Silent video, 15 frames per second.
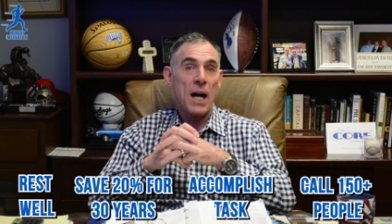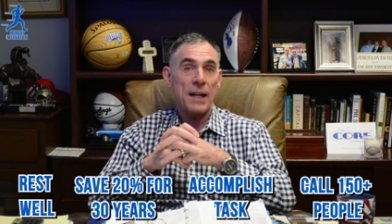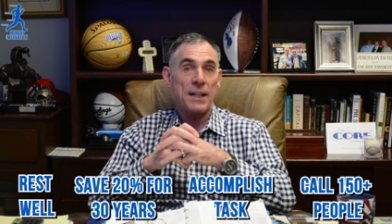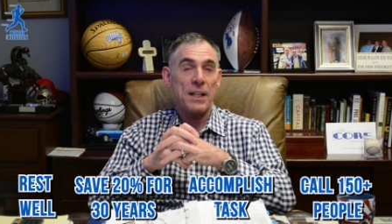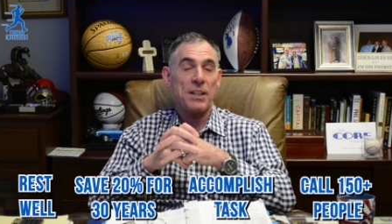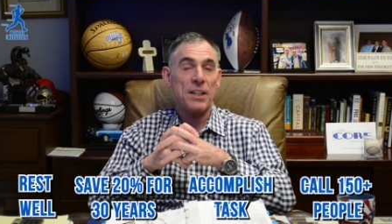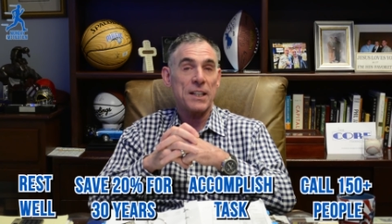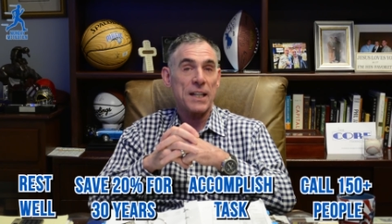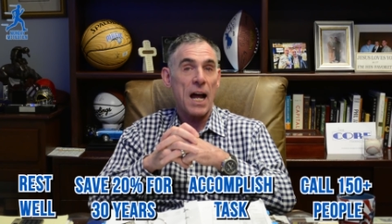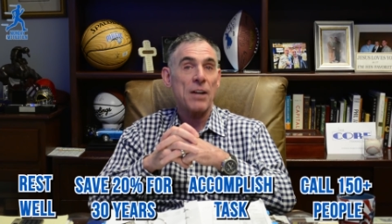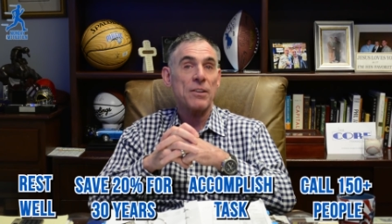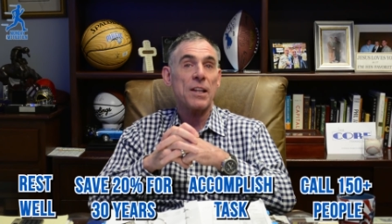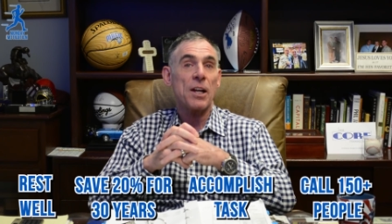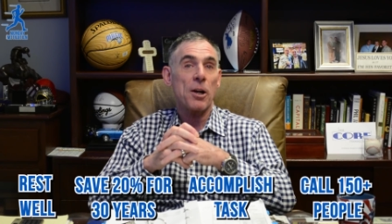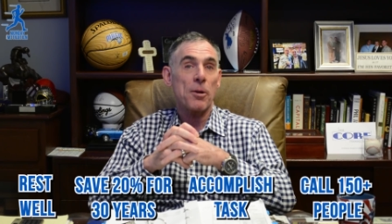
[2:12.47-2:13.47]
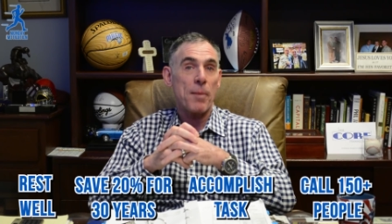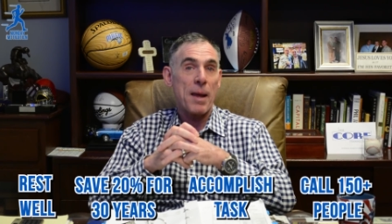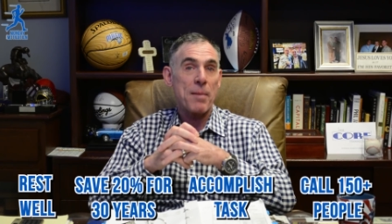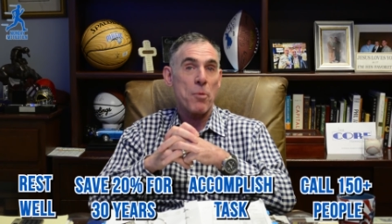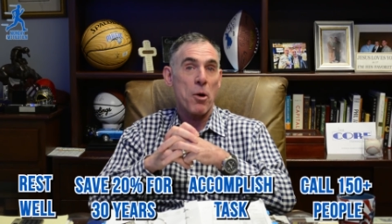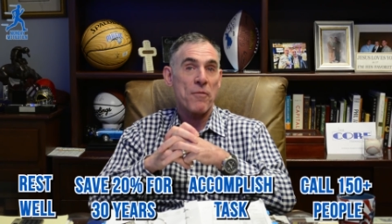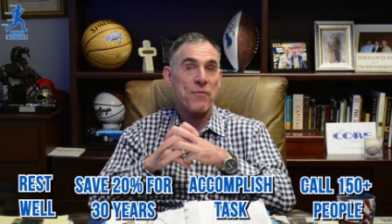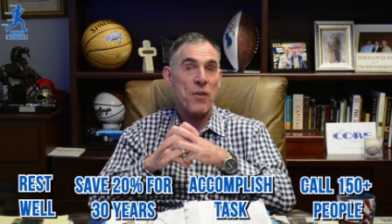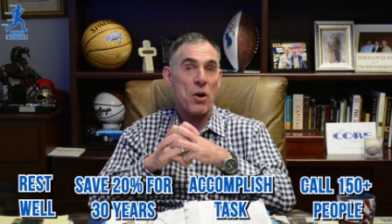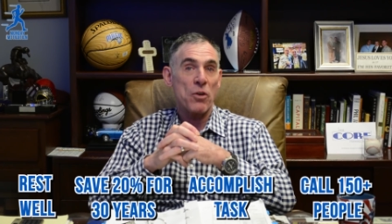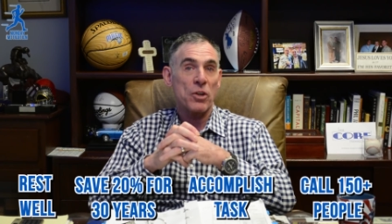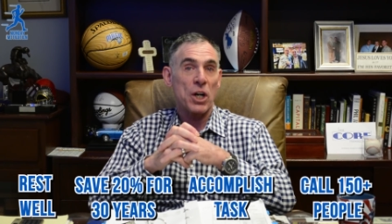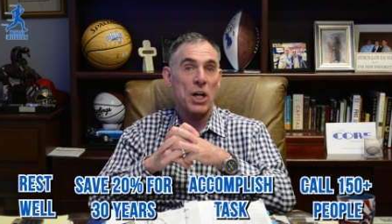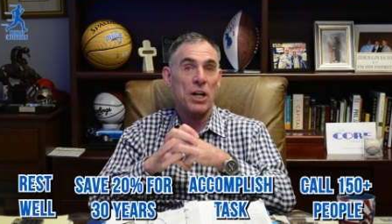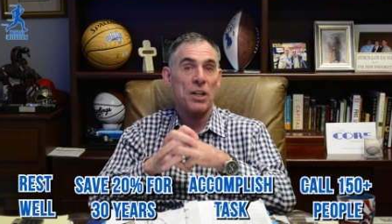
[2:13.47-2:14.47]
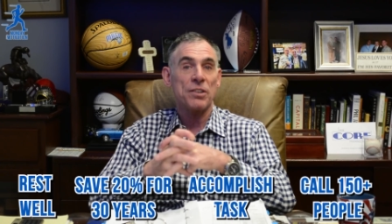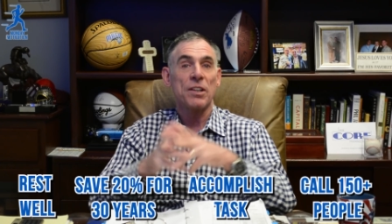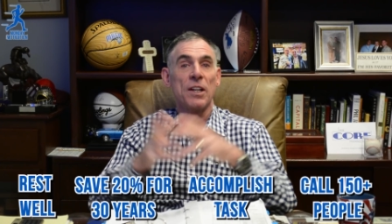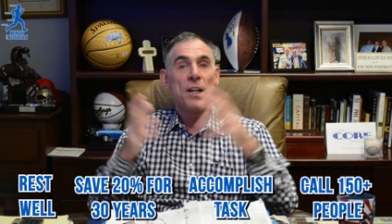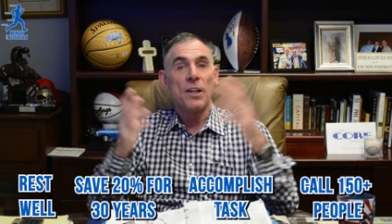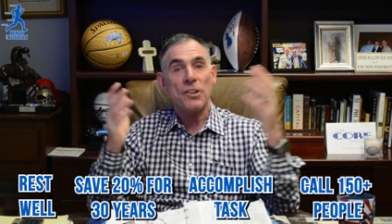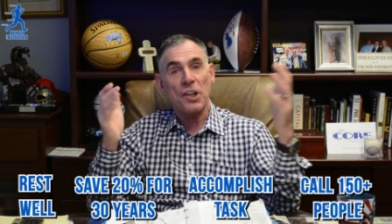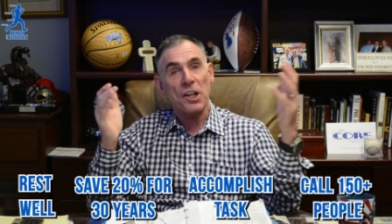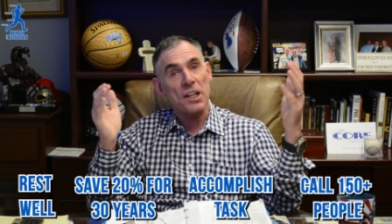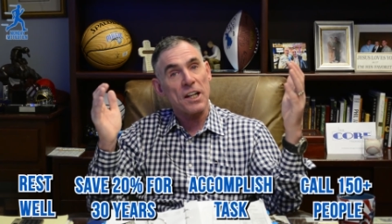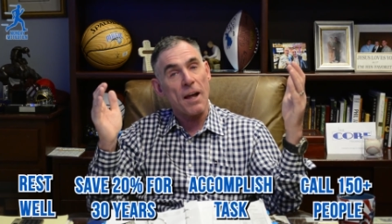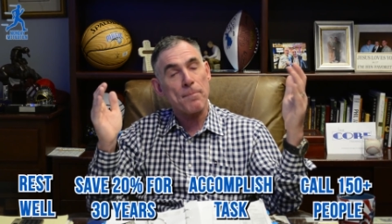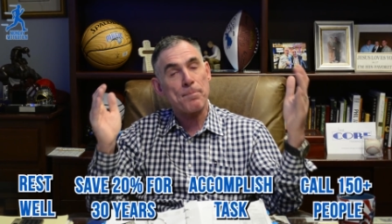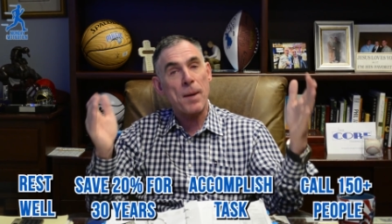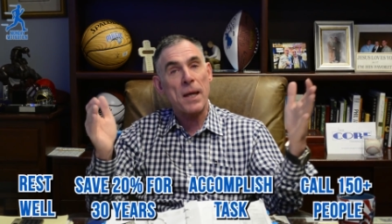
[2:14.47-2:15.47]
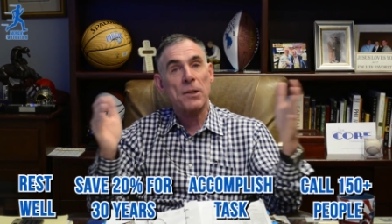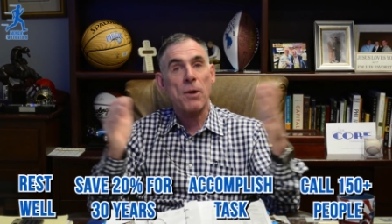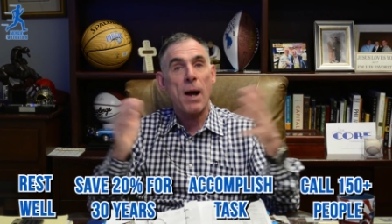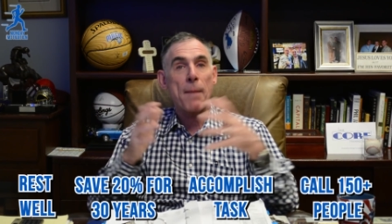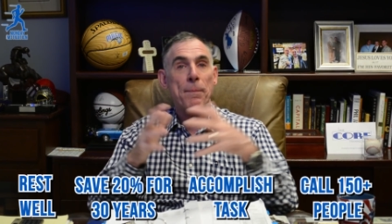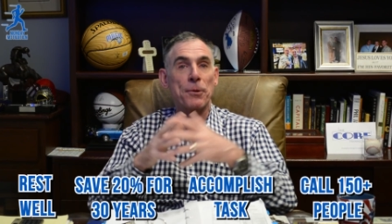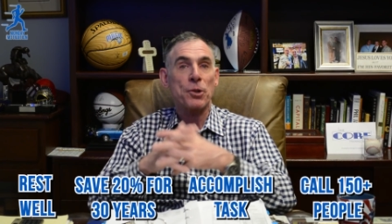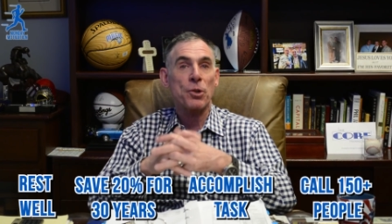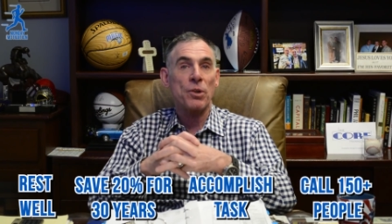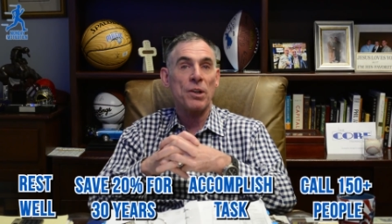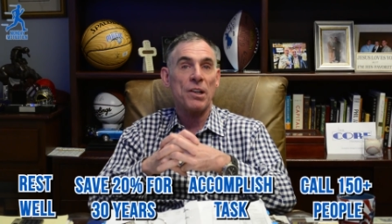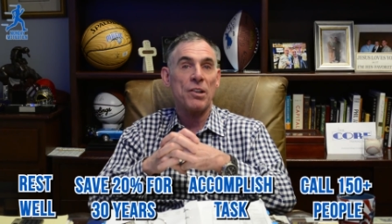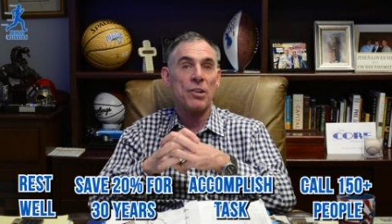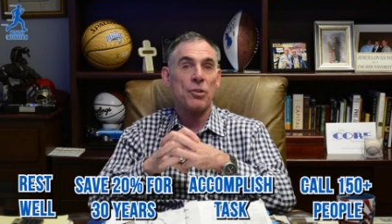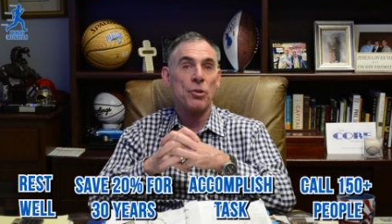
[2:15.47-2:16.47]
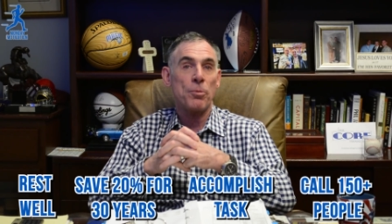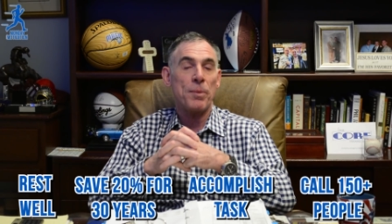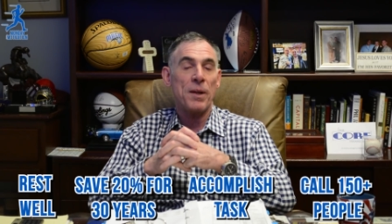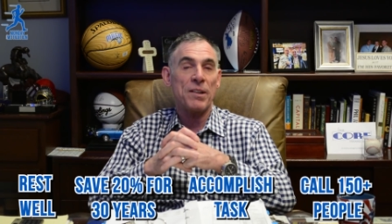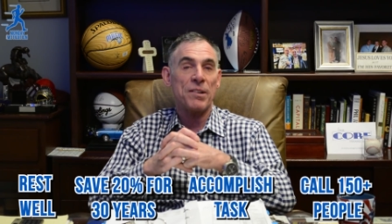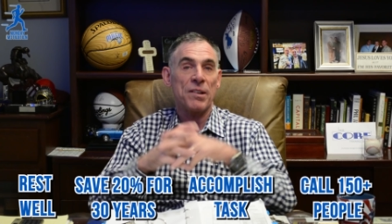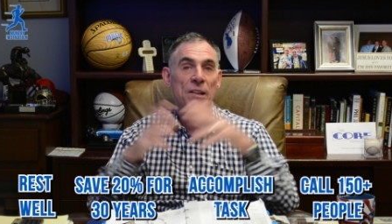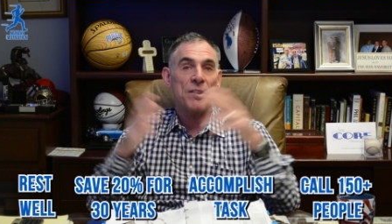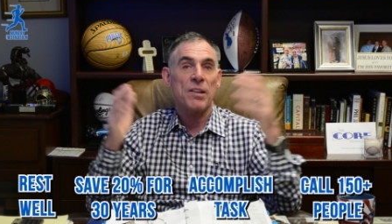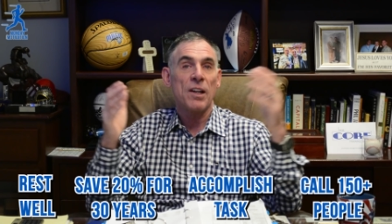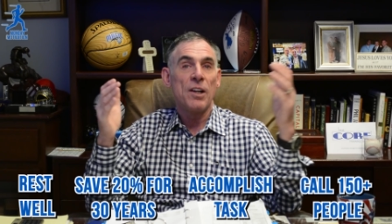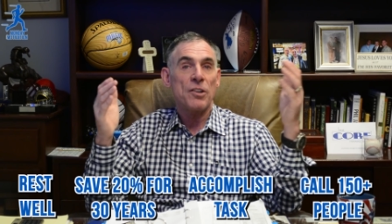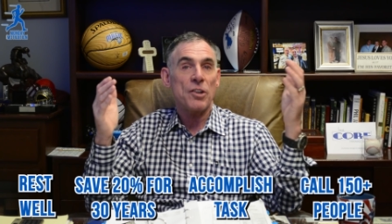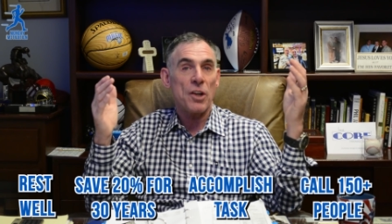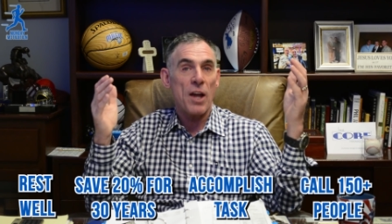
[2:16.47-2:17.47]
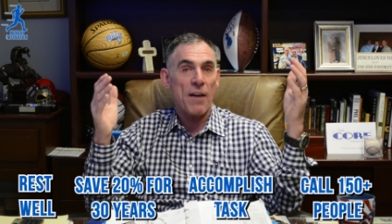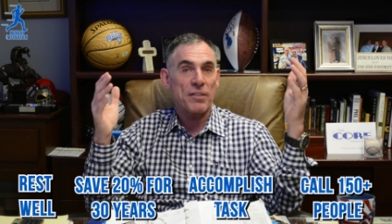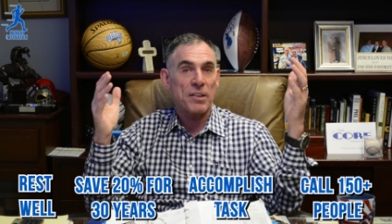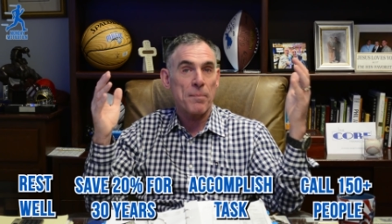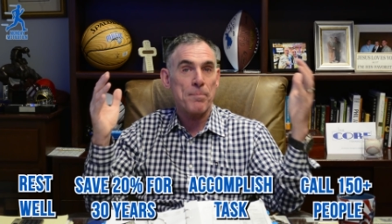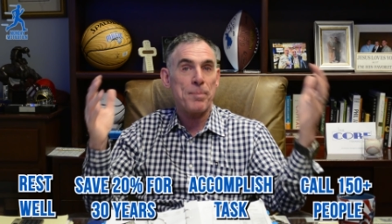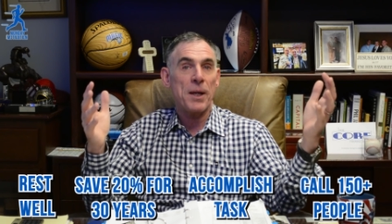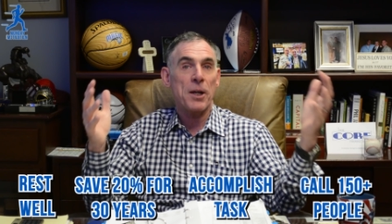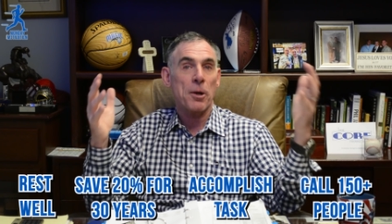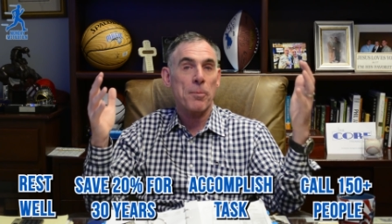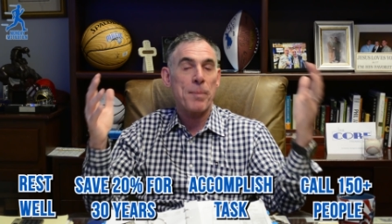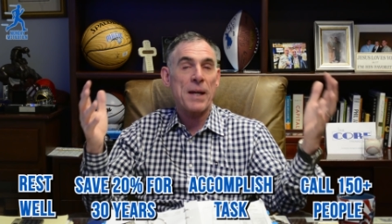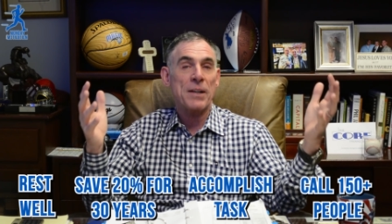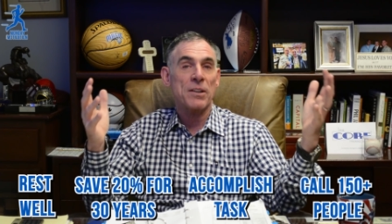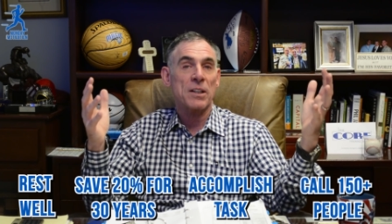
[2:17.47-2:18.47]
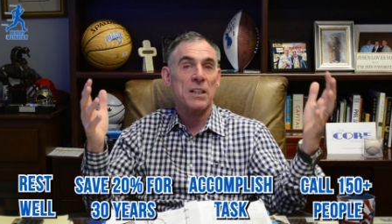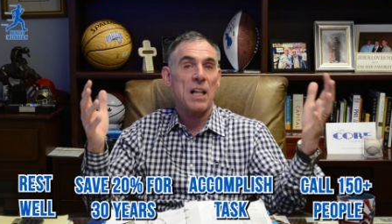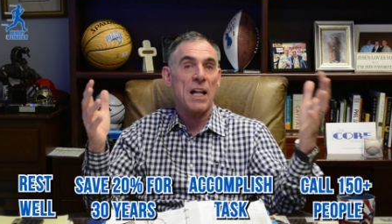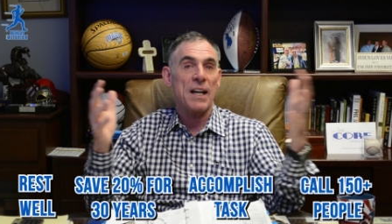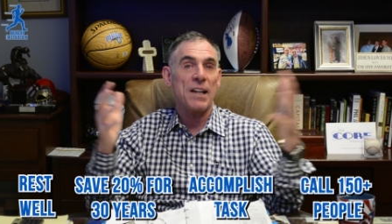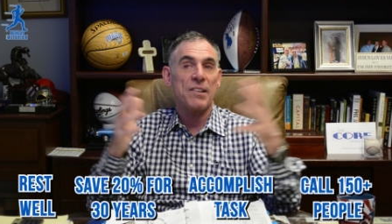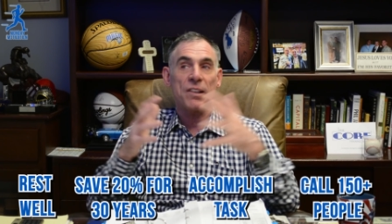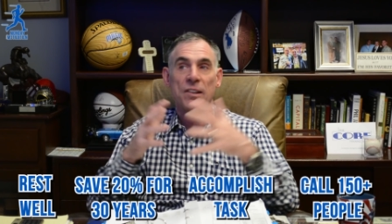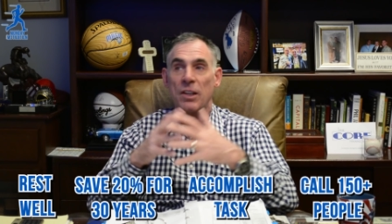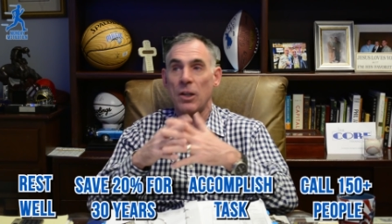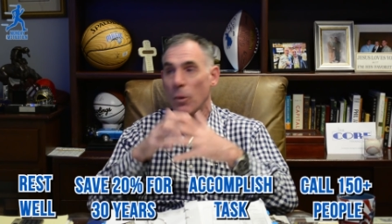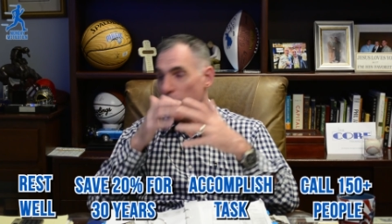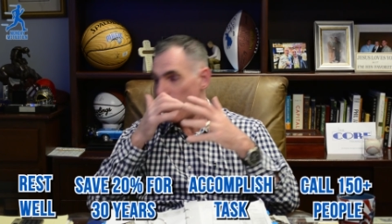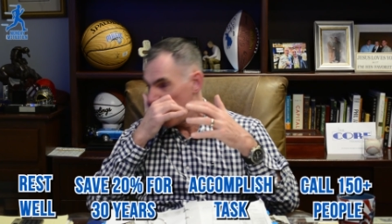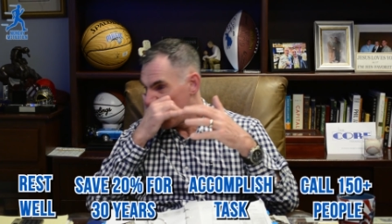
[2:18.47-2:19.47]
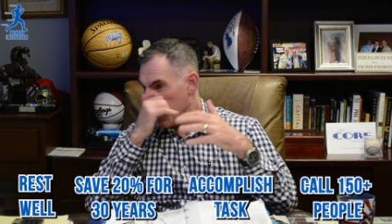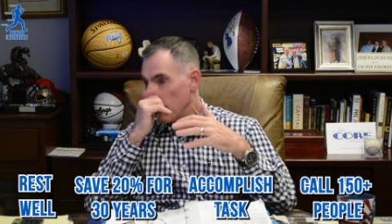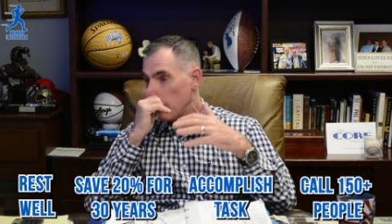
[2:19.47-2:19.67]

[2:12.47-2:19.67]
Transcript: I need you to get out there and make more phone calls so you can have better opportunities to do business, so you have some bigger, better clients to deal with,